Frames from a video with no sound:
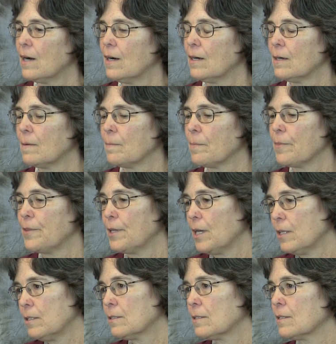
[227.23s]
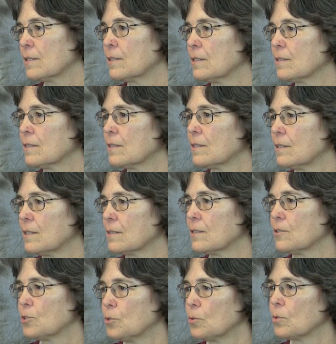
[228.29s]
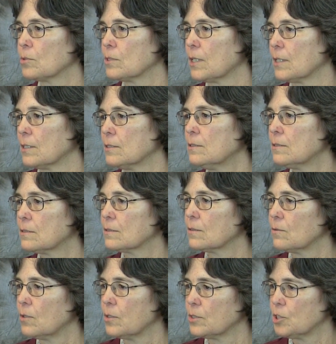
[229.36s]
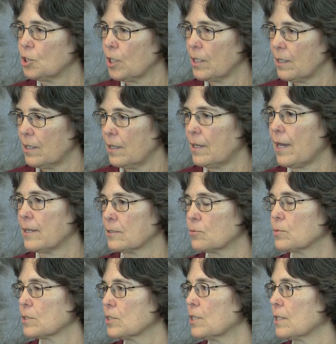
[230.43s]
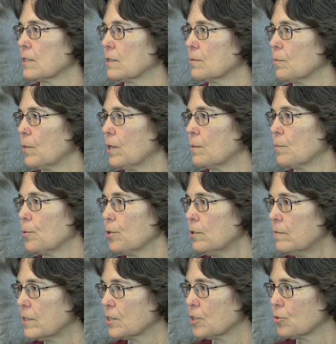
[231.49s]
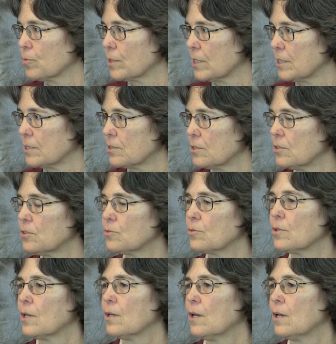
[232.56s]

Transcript: The other thing that the tool does, which as was done in previous releases,